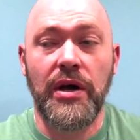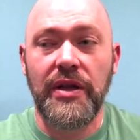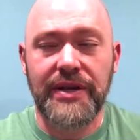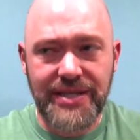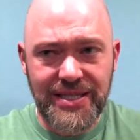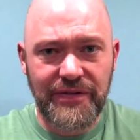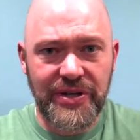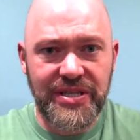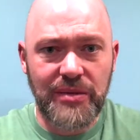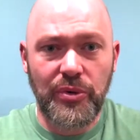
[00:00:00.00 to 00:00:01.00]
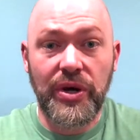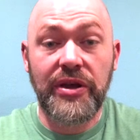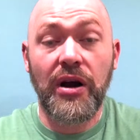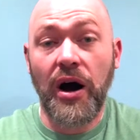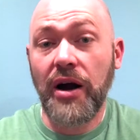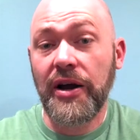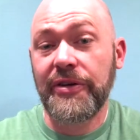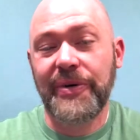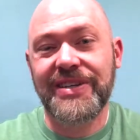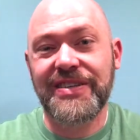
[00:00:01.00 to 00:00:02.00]
This is a very simple way. There are other
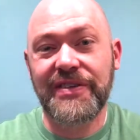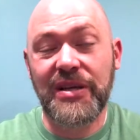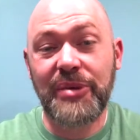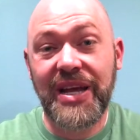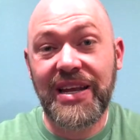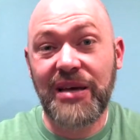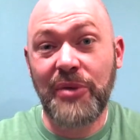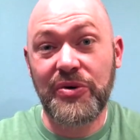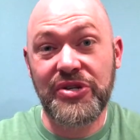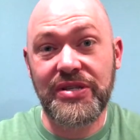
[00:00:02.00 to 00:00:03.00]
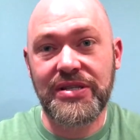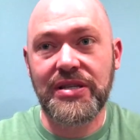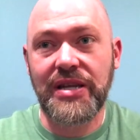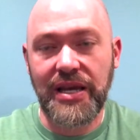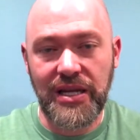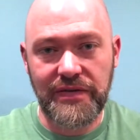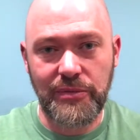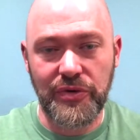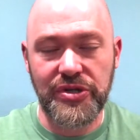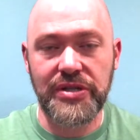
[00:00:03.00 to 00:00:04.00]
ways of eliminating emotions, negative
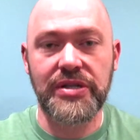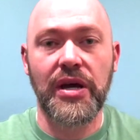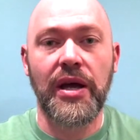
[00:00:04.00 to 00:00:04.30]
emotions,